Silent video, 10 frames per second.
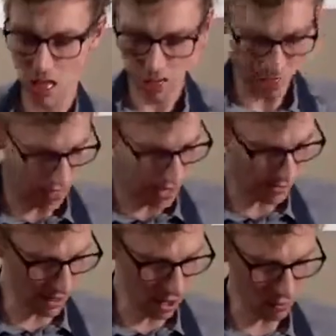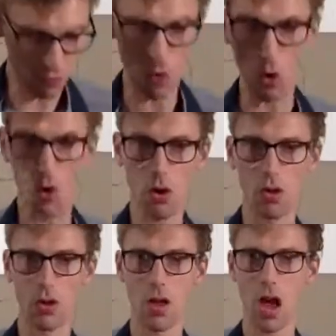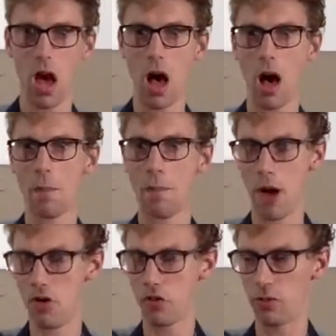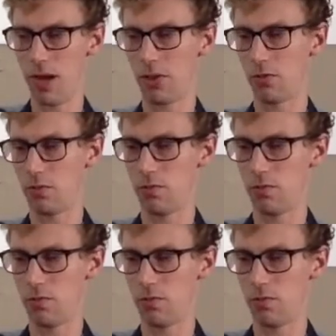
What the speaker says: These are for a post mount.